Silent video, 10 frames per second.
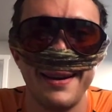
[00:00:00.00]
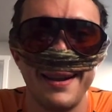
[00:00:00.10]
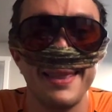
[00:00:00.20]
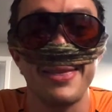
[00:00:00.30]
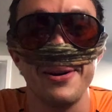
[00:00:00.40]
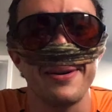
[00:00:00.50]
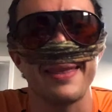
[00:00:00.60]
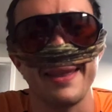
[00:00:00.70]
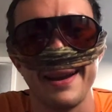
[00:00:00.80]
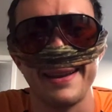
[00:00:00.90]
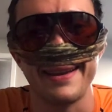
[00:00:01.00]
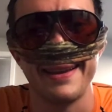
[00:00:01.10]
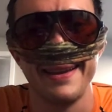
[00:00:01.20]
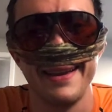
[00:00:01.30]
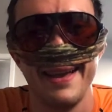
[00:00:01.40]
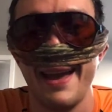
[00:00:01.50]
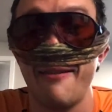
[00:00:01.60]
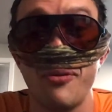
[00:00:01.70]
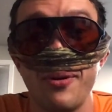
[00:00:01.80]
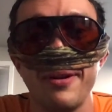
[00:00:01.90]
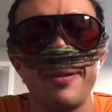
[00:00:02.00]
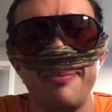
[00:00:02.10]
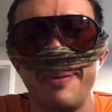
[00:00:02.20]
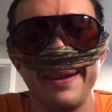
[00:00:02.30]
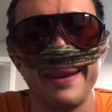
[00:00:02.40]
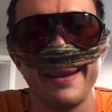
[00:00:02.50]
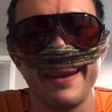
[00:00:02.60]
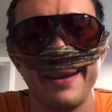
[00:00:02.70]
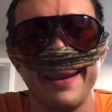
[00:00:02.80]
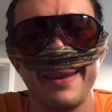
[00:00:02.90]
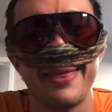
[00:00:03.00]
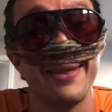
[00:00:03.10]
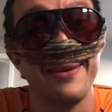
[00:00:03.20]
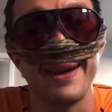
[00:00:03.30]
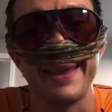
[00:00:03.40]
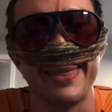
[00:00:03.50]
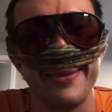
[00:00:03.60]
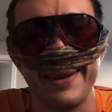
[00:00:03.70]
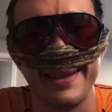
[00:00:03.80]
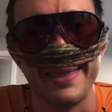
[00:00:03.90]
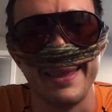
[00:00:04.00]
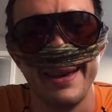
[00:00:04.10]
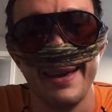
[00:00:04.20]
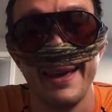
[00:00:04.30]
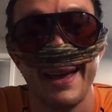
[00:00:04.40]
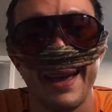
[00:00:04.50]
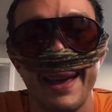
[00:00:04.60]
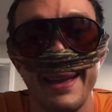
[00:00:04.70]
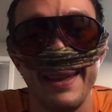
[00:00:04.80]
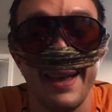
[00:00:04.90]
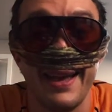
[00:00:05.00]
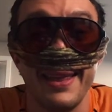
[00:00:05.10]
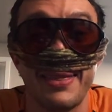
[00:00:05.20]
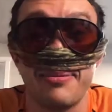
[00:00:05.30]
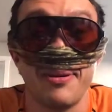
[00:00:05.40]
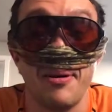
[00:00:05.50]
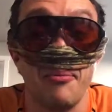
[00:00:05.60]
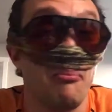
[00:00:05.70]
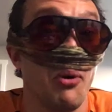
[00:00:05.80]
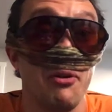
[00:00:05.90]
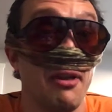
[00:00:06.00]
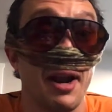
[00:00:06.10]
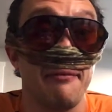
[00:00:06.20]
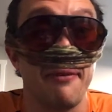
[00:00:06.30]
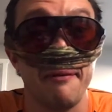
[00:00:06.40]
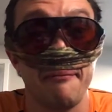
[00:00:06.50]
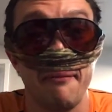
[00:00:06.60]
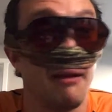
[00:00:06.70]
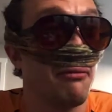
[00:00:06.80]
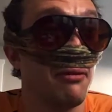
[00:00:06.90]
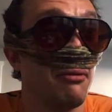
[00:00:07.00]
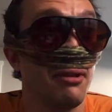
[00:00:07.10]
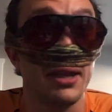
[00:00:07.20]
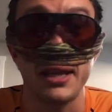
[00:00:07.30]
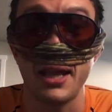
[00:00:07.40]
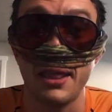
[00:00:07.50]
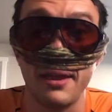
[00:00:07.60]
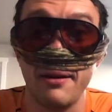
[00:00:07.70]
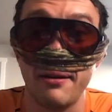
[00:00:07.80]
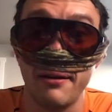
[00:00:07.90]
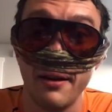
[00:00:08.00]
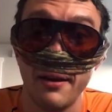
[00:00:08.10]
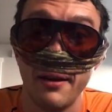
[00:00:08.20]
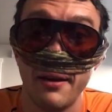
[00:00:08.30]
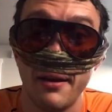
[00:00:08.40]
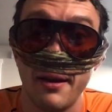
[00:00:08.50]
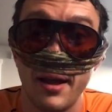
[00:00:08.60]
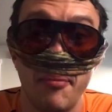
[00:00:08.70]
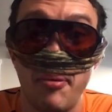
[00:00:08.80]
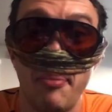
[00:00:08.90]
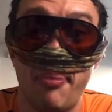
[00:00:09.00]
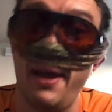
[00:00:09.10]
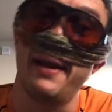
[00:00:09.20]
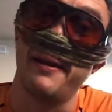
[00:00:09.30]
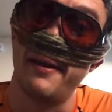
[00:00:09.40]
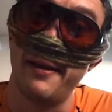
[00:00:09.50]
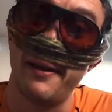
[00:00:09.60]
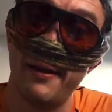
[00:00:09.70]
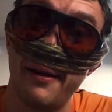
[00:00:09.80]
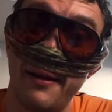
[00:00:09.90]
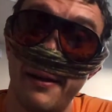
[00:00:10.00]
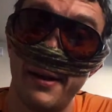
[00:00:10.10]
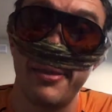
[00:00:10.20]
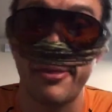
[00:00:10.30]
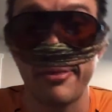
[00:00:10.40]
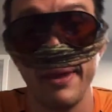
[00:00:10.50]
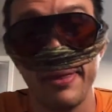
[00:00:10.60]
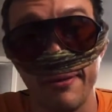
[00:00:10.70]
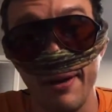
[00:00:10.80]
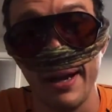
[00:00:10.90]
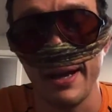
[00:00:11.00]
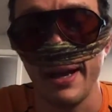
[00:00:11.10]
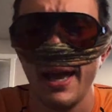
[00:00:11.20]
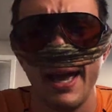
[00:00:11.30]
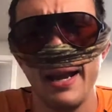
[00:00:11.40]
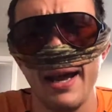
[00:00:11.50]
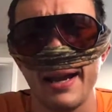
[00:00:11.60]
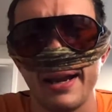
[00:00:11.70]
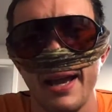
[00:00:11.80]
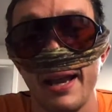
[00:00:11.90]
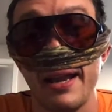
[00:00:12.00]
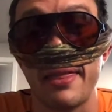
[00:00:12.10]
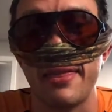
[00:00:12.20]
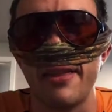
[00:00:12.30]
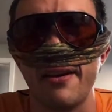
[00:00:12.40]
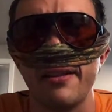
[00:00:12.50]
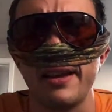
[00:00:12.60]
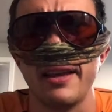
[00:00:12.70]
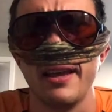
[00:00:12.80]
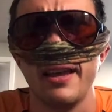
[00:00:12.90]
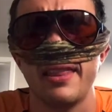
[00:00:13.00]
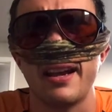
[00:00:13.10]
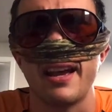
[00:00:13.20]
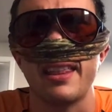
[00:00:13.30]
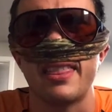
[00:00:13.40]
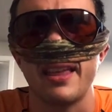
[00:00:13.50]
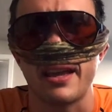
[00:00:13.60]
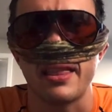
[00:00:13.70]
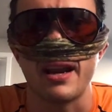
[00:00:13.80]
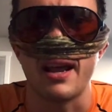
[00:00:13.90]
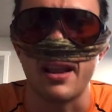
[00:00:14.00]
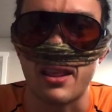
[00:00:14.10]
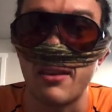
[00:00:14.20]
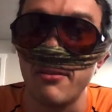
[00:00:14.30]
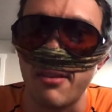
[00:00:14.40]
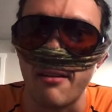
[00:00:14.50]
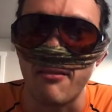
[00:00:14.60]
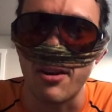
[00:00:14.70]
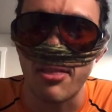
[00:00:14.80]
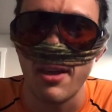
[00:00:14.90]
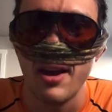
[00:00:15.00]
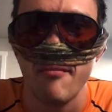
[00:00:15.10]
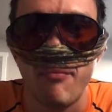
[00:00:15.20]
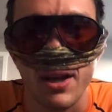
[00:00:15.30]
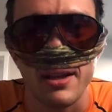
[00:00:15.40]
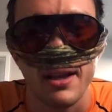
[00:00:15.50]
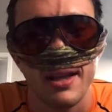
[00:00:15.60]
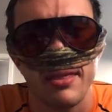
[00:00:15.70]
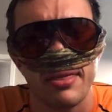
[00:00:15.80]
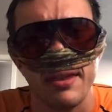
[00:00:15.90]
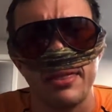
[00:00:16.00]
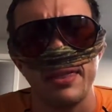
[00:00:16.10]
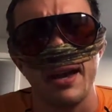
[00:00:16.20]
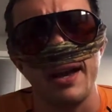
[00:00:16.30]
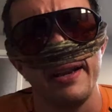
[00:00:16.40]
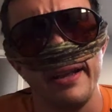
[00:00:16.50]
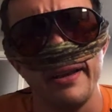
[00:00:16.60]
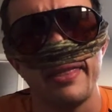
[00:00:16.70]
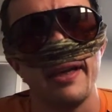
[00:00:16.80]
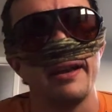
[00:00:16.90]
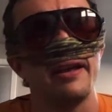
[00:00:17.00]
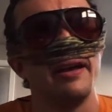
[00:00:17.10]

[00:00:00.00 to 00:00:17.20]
it's so exciting. Everyone is being so nice to us. And it's more than I've ever really considered and be paid. It's great. And not necessarily that I think that I'd accrue that worth, but the idea that